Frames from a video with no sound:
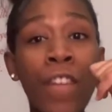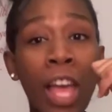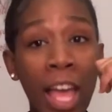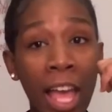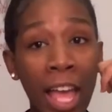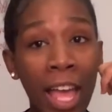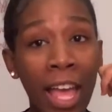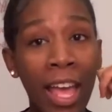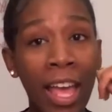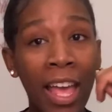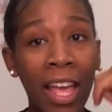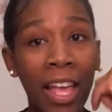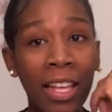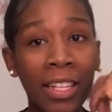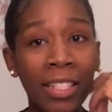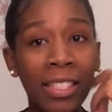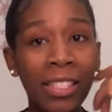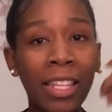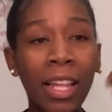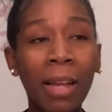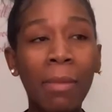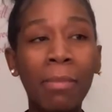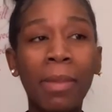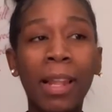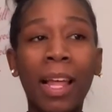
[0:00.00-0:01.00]
And
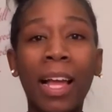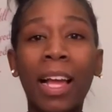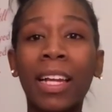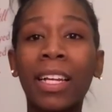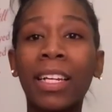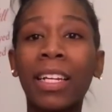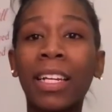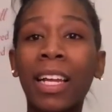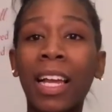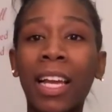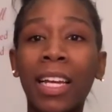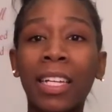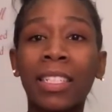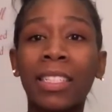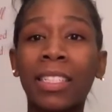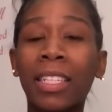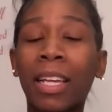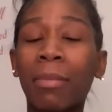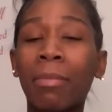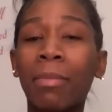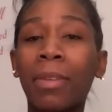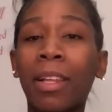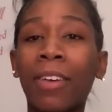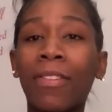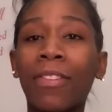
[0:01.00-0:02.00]
I'm like, yes,
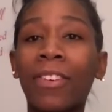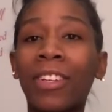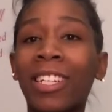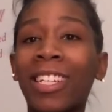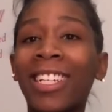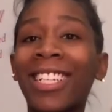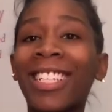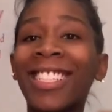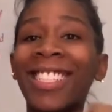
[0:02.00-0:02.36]
I'm loving this.